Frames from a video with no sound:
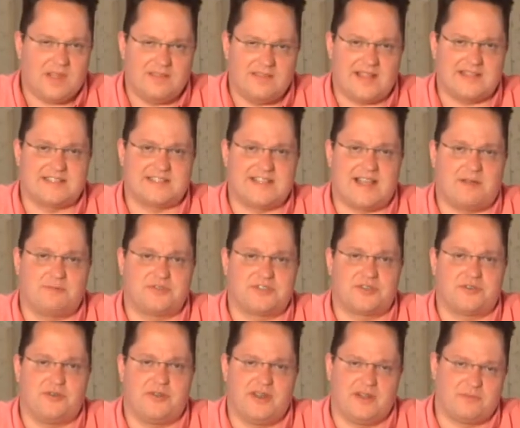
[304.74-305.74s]
That sounds
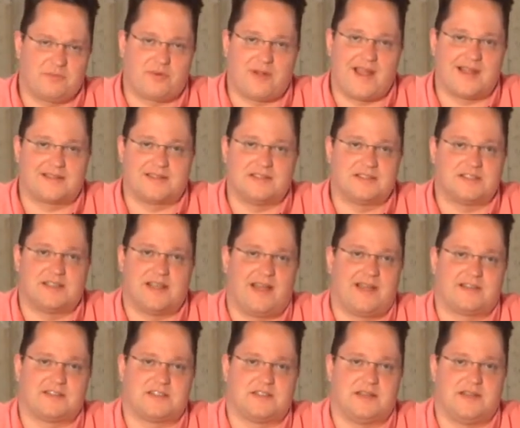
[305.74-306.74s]
good in practice.
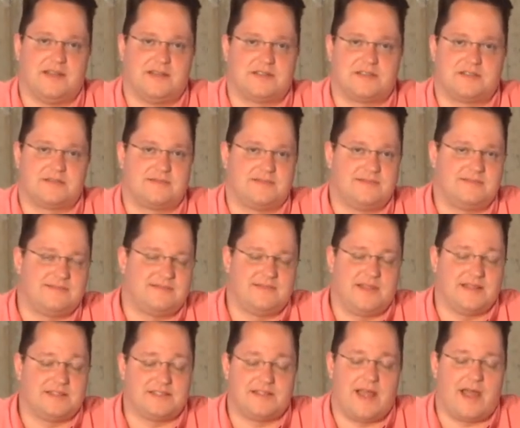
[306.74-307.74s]
Honestly,
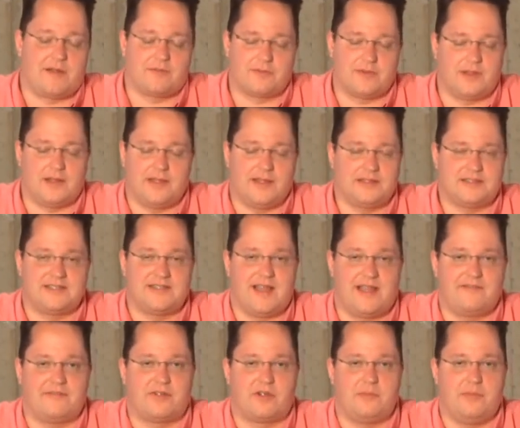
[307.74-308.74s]
it's not really. It's
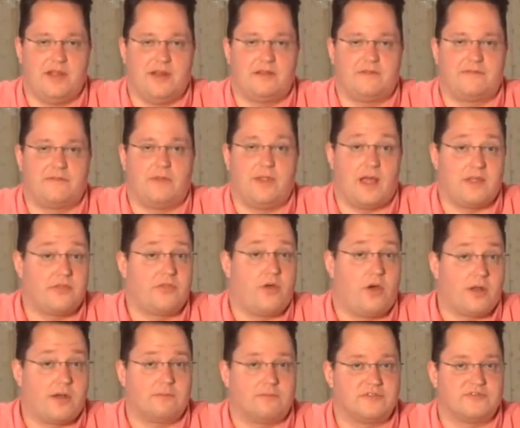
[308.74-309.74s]
not very meaningful. I
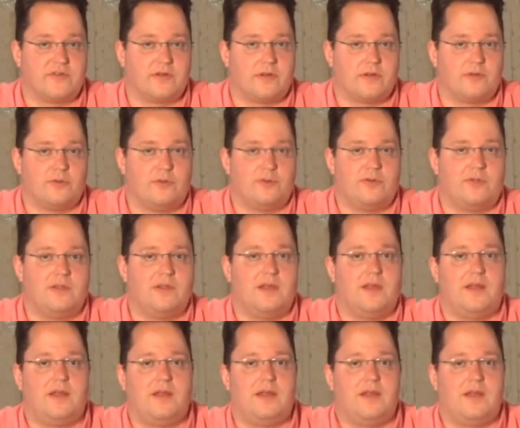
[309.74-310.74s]
thought it was very cool
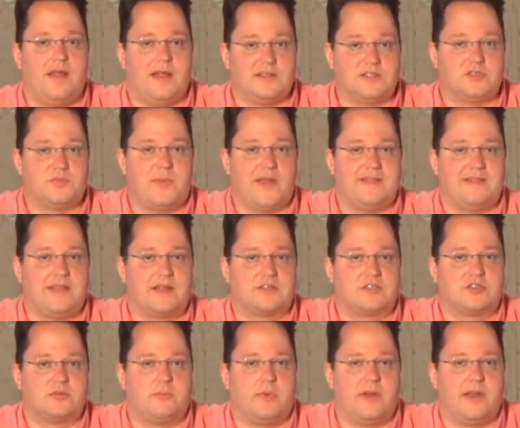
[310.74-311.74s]
and spent
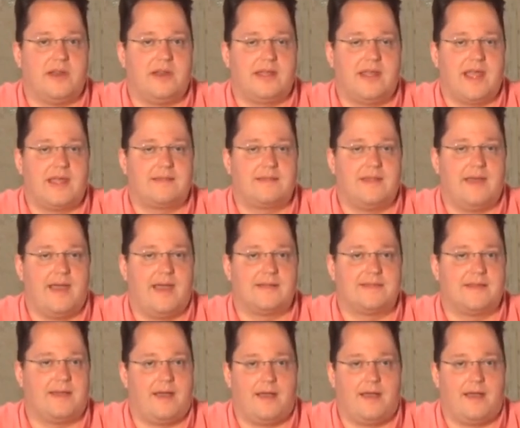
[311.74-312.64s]
extra money to get that.